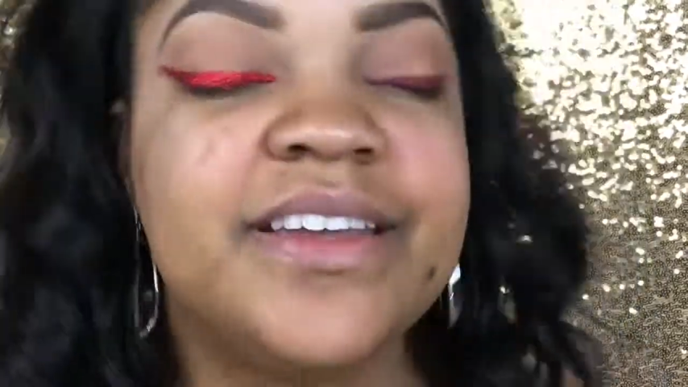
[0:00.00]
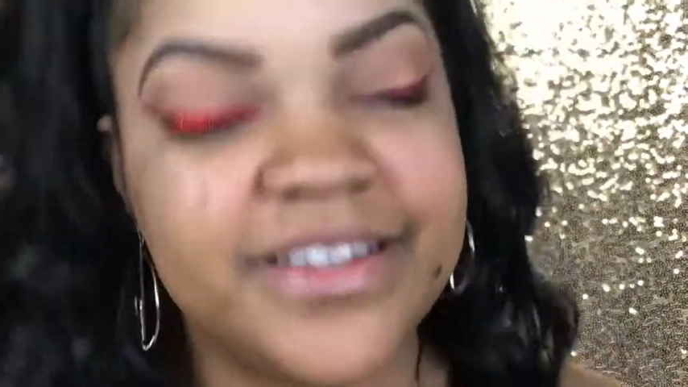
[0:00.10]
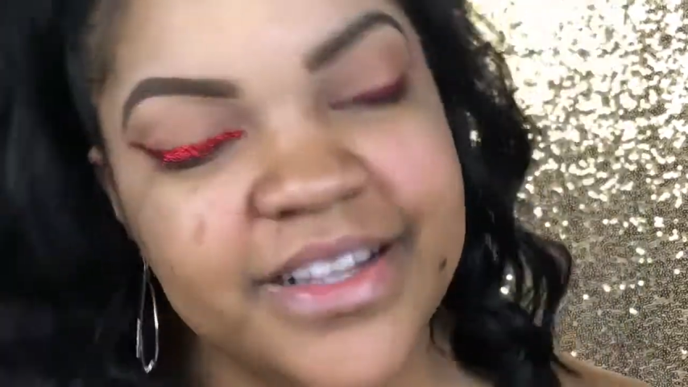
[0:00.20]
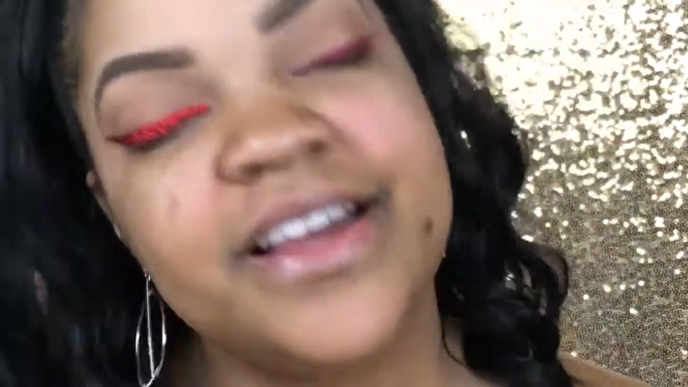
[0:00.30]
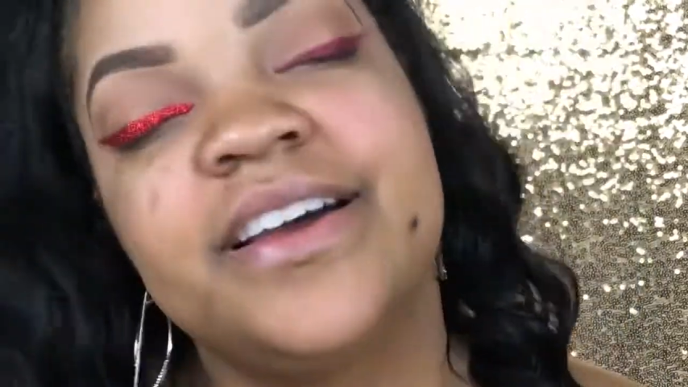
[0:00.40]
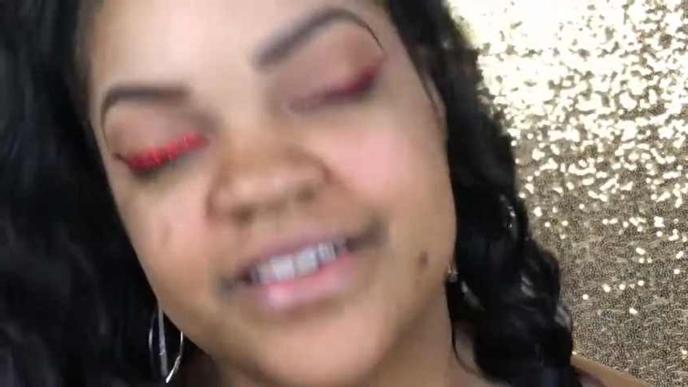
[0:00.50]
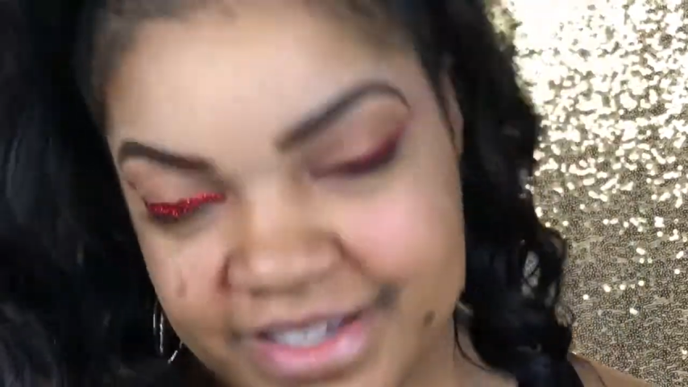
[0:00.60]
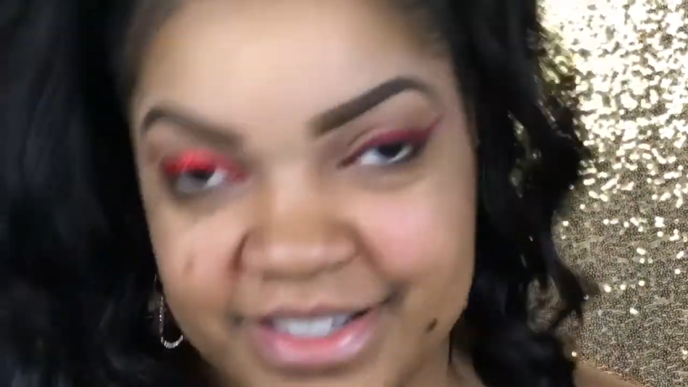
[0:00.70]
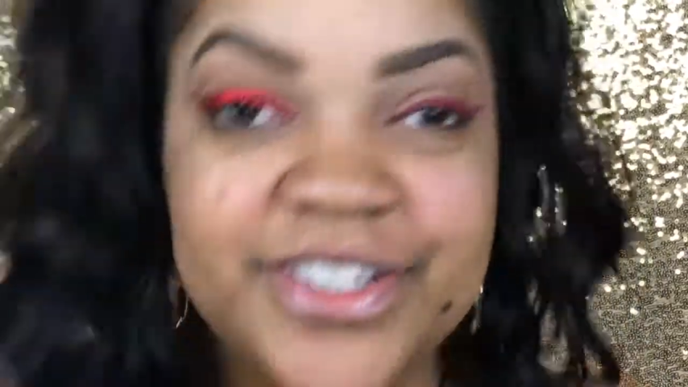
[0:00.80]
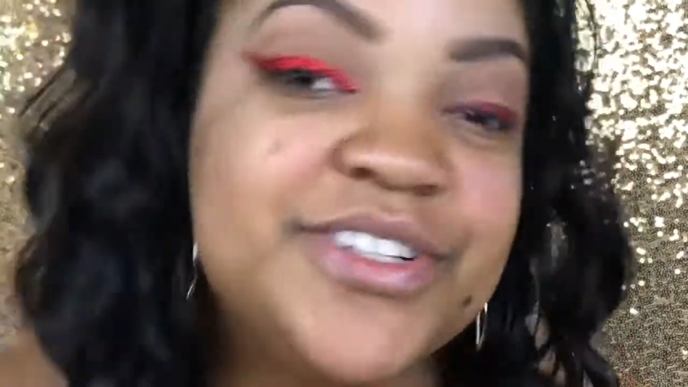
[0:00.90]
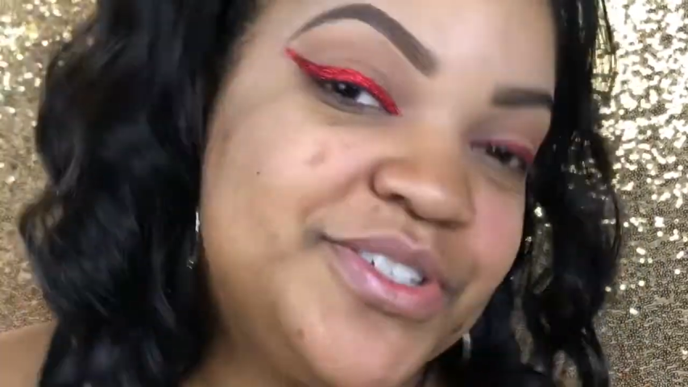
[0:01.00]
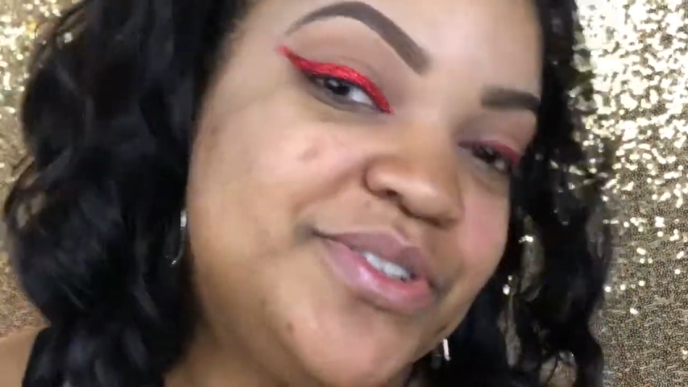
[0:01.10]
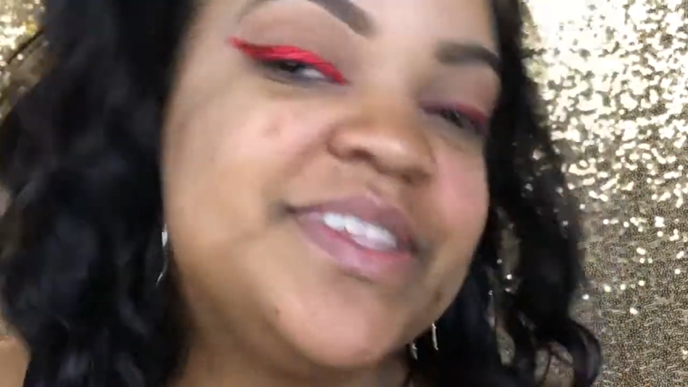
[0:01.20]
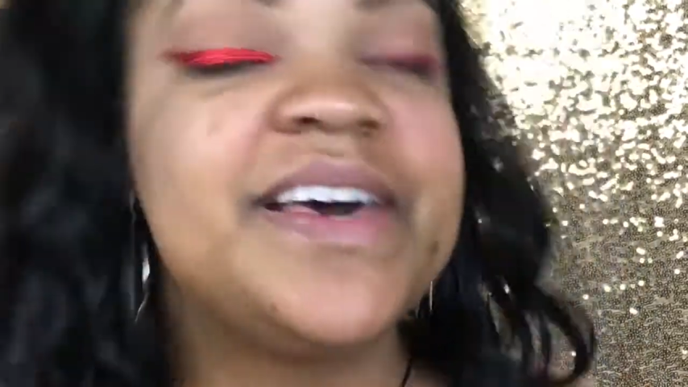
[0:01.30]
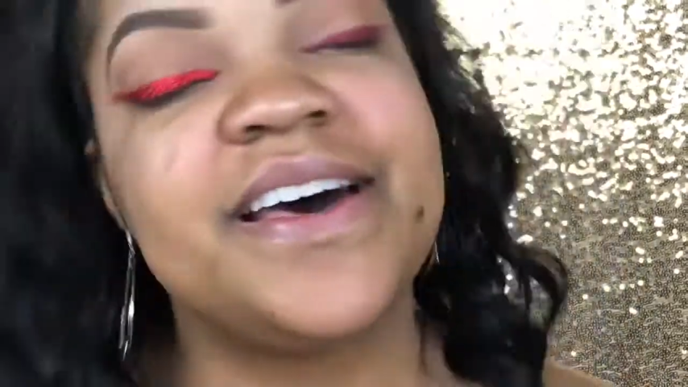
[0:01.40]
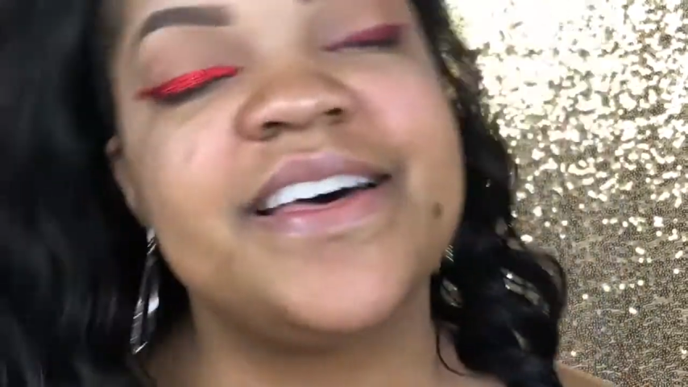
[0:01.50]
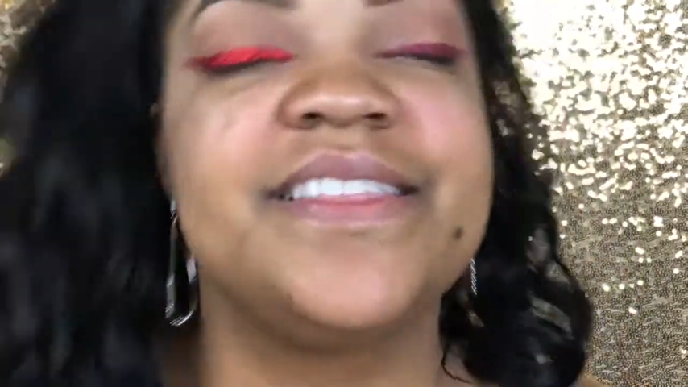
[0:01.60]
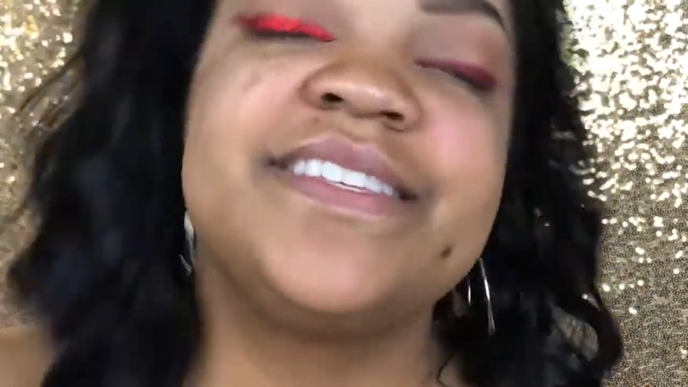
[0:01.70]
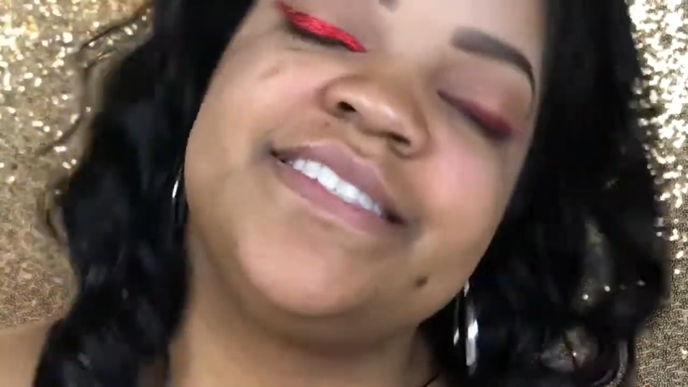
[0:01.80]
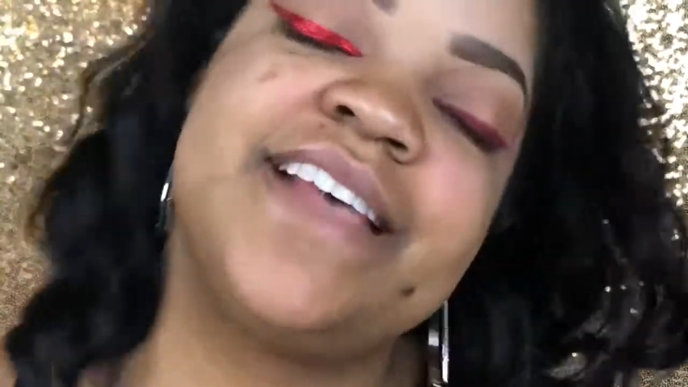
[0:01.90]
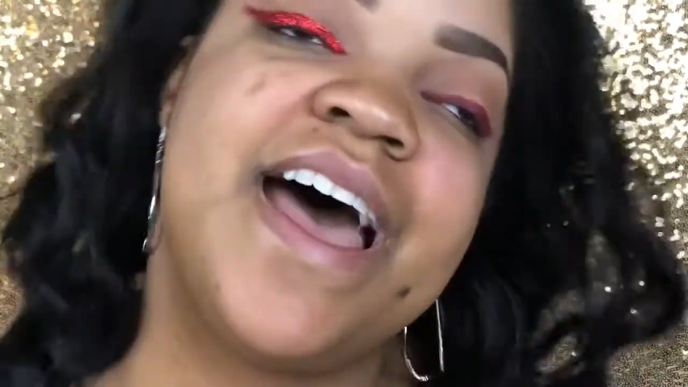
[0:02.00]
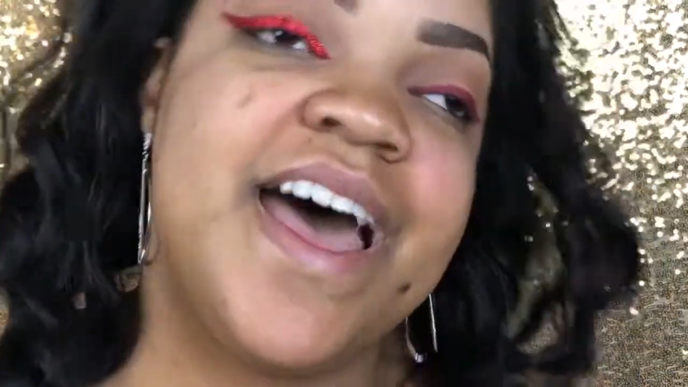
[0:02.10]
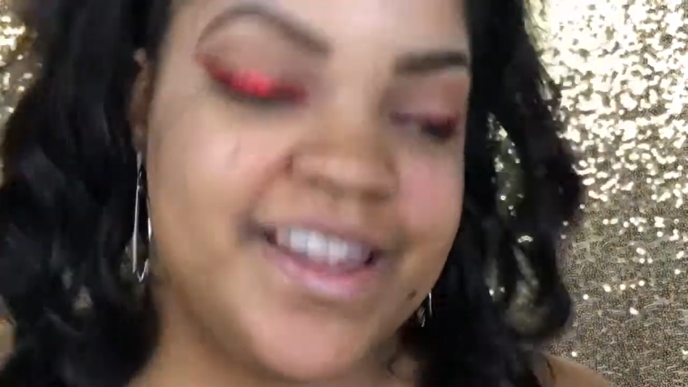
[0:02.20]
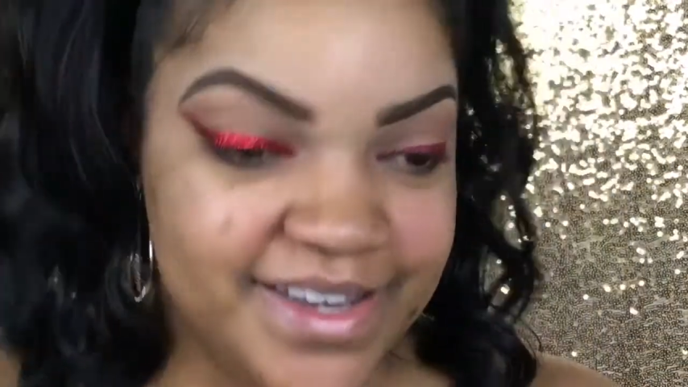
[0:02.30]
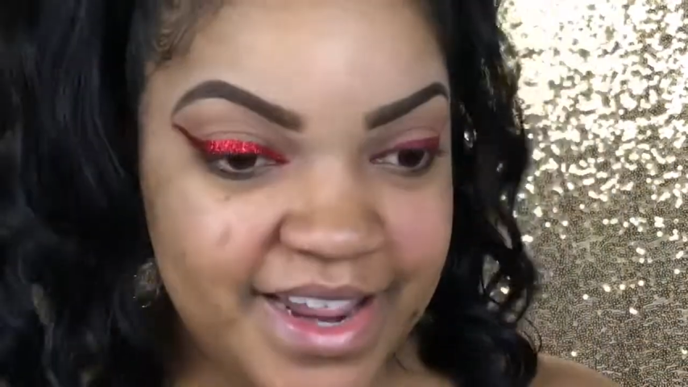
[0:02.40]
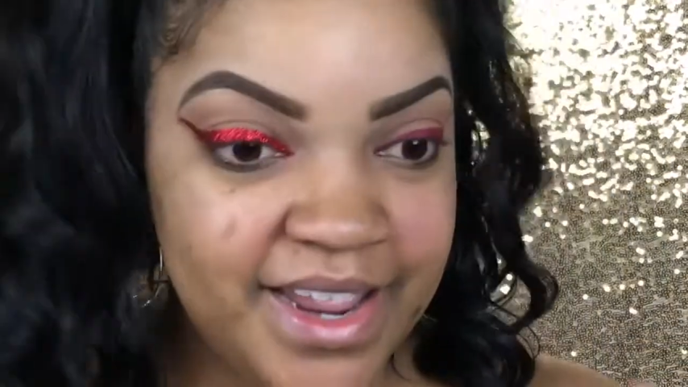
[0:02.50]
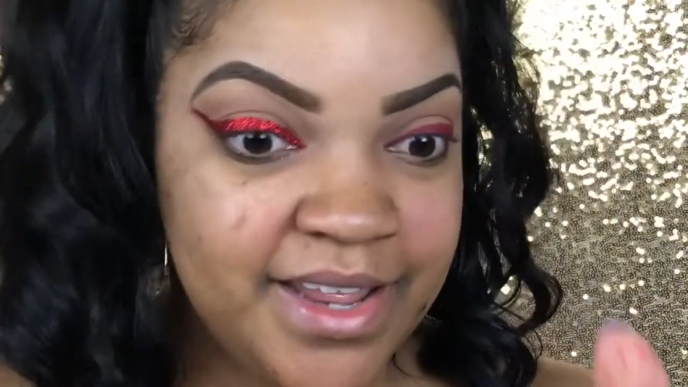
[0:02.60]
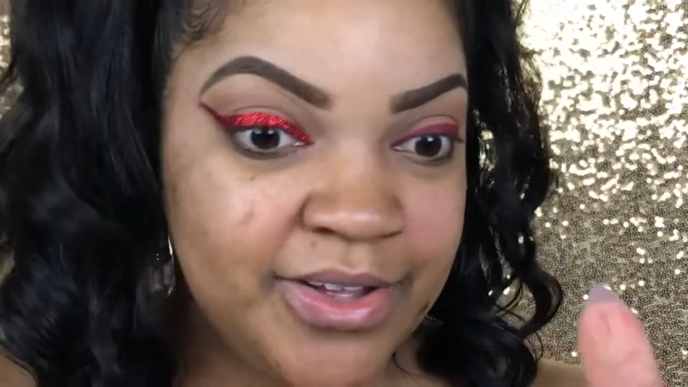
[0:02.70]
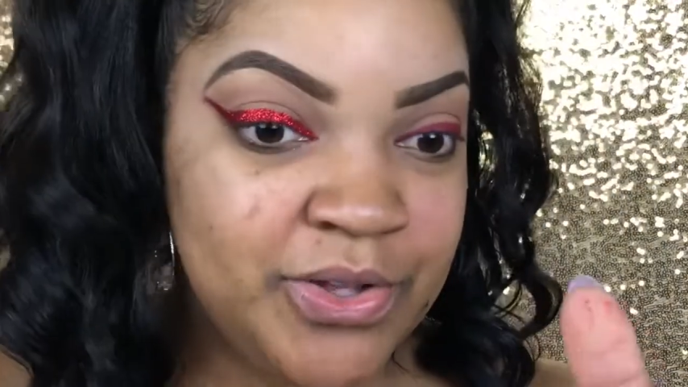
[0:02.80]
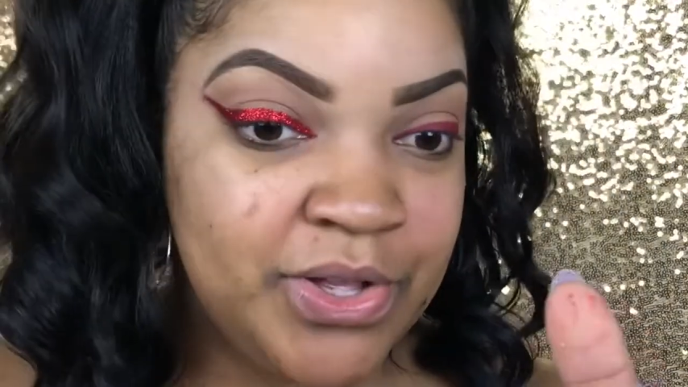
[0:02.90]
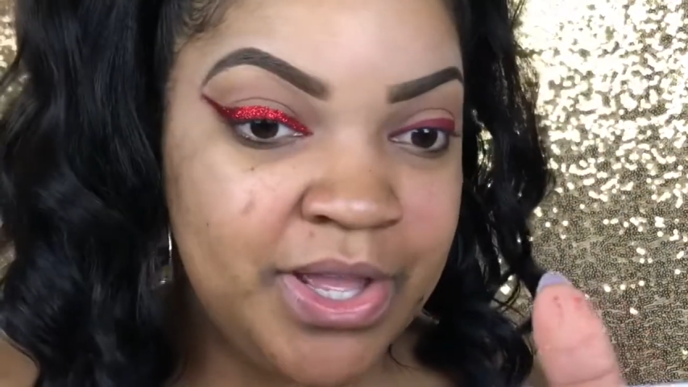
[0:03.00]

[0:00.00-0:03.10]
I'm gonna do the other side now.